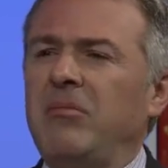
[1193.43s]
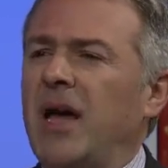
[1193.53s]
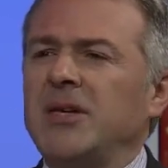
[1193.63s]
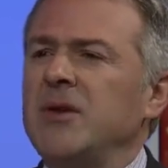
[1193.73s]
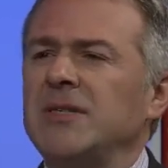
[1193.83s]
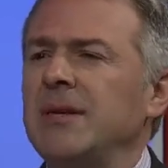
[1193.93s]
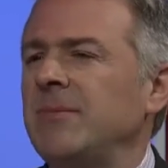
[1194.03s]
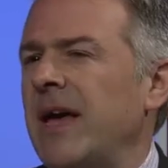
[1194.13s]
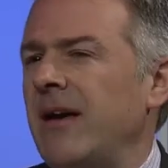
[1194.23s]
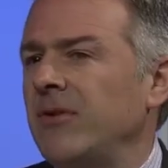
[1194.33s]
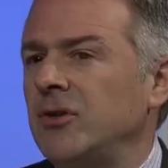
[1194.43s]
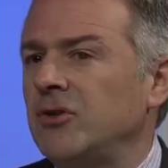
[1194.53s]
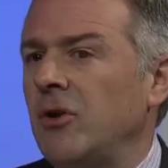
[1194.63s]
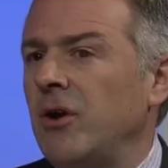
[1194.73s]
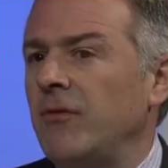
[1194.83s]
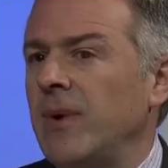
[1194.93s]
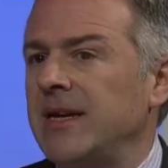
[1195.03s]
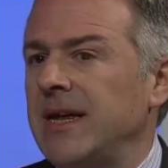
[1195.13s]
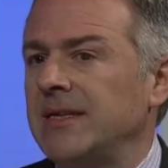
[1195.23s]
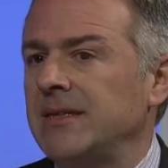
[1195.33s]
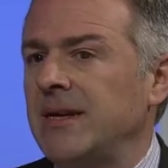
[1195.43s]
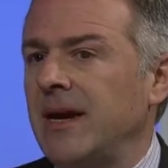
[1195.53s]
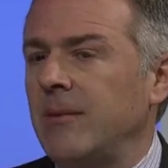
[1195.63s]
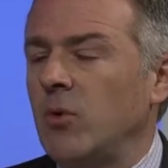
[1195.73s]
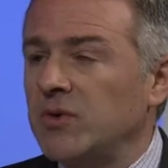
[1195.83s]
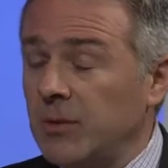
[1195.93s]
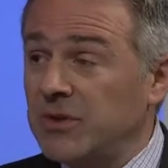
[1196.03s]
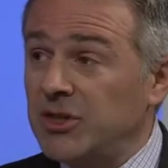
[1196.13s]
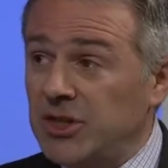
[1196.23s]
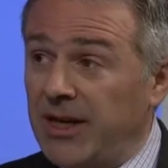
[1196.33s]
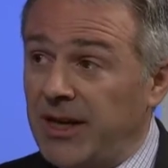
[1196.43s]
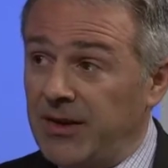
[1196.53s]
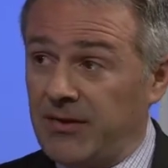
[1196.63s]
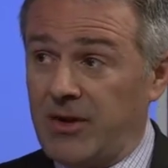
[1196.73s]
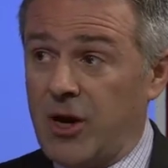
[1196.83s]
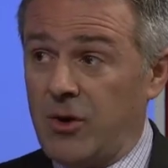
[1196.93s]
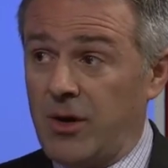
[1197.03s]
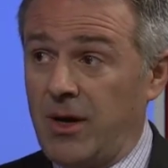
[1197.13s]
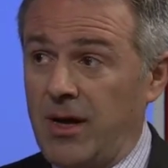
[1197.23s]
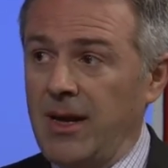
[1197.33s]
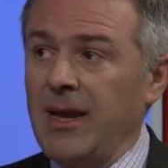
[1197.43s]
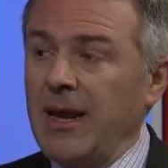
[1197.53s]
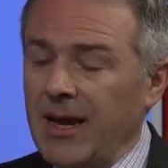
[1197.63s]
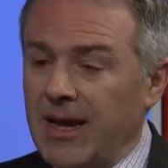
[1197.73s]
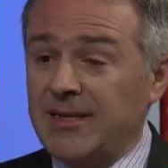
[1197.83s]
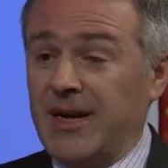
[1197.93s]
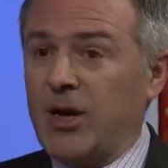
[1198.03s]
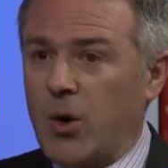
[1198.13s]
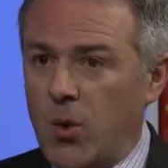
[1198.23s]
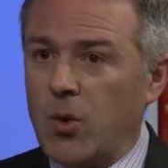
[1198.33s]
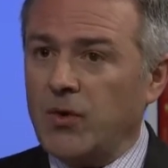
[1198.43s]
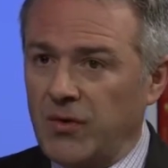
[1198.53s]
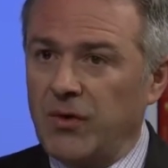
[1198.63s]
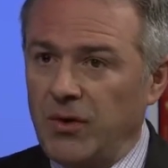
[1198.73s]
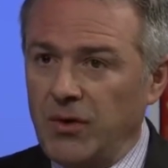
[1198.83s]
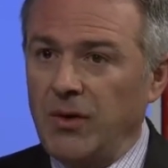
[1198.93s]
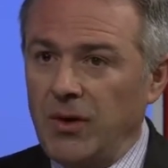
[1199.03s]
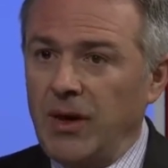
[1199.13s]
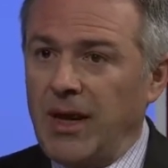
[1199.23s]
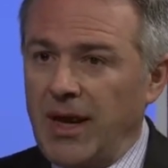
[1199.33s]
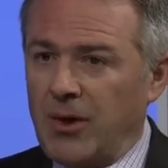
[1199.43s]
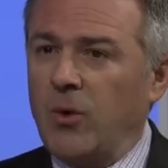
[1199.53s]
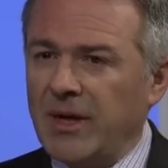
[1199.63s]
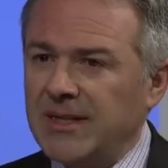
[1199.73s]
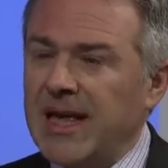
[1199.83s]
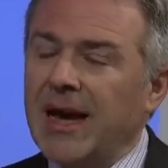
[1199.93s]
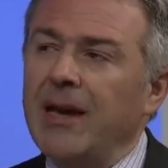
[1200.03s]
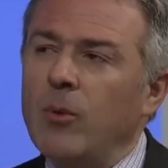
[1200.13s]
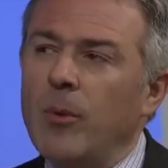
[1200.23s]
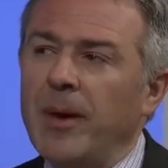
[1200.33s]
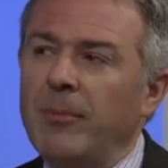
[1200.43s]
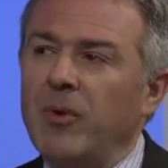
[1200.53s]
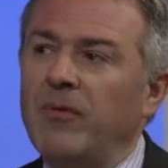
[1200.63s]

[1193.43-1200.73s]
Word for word: I don't seem to have control over my destiny anymore. So it was a genius slogan because it caught, it caught exactly what people